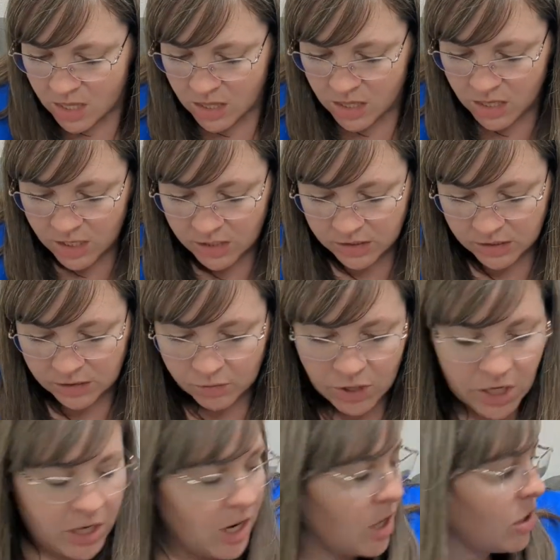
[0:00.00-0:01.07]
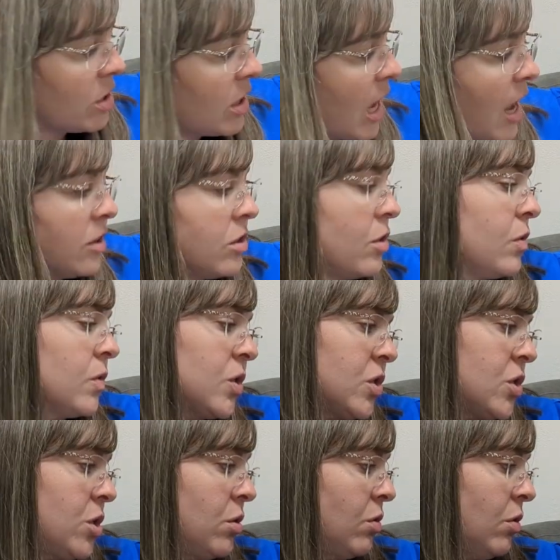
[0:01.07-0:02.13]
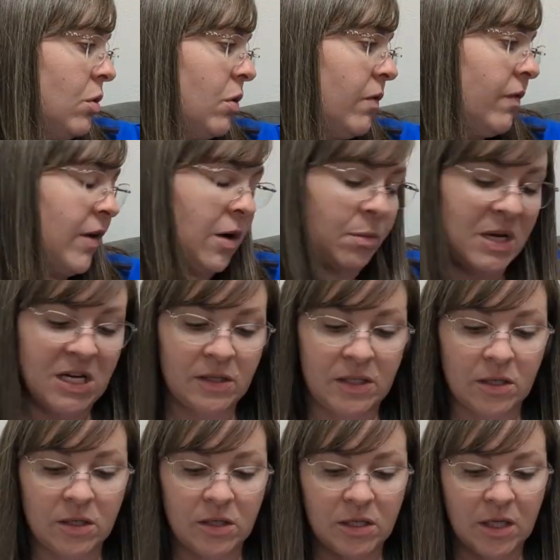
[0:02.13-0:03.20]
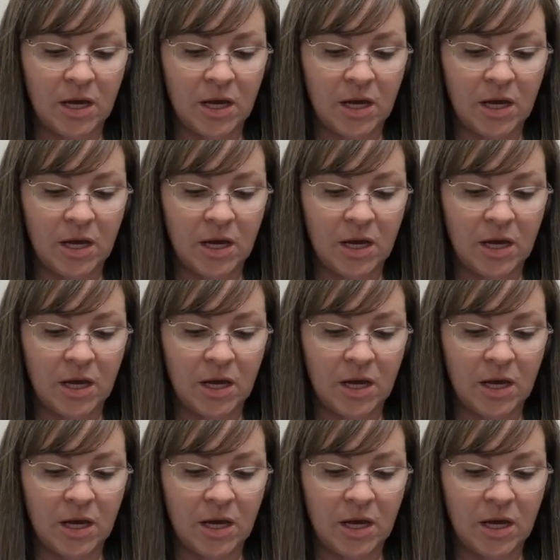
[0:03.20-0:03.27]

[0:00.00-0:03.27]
This one, and those two fall pieces,